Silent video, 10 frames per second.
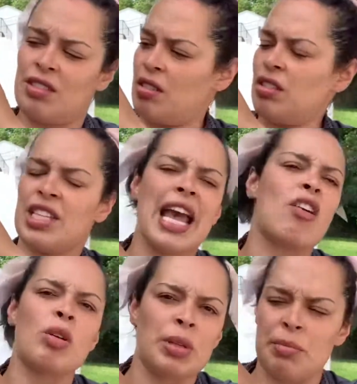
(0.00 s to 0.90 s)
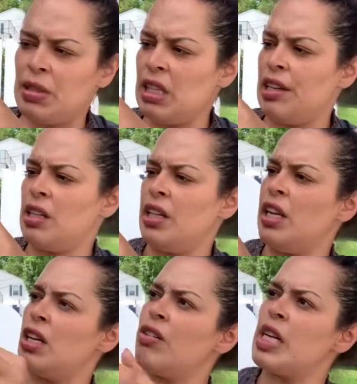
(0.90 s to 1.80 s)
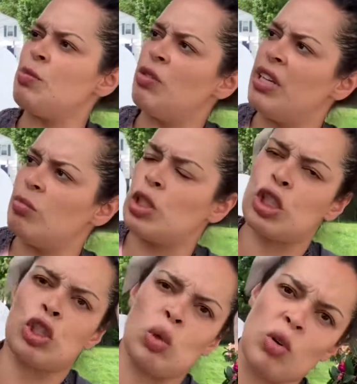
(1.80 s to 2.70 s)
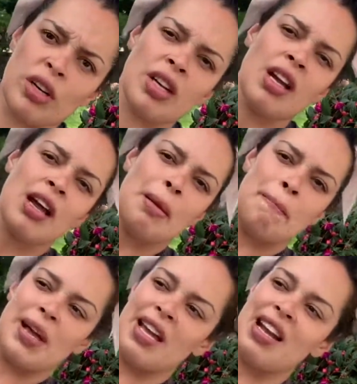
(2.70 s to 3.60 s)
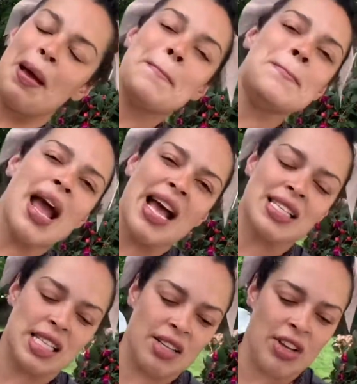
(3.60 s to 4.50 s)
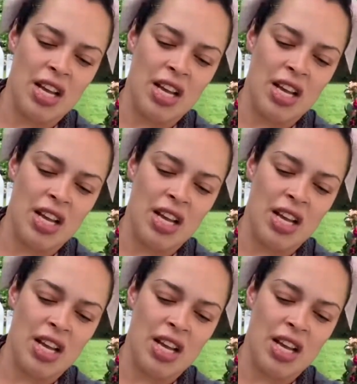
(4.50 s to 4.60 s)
Terribly politically incorrect movie, I'm sure, but massive.